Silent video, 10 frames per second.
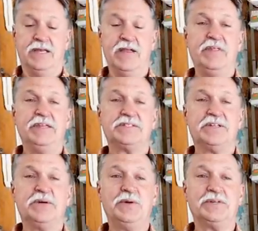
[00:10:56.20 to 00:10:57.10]
in these
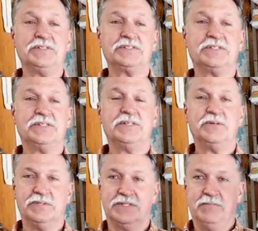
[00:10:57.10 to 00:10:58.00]
lures
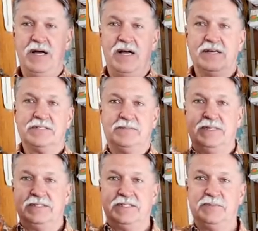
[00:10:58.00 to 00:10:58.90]
was a box
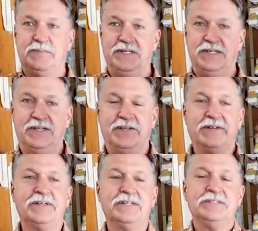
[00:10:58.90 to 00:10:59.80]
about this big.
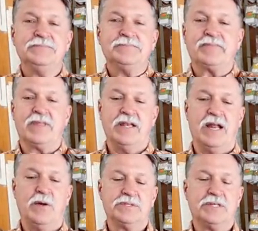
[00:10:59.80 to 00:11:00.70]

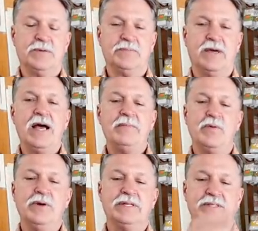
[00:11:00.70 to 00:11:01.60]
And I was helping, Jaime
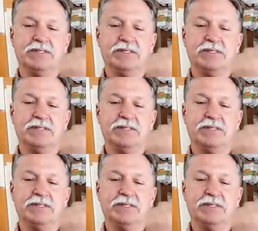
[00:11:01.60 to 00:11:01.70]
went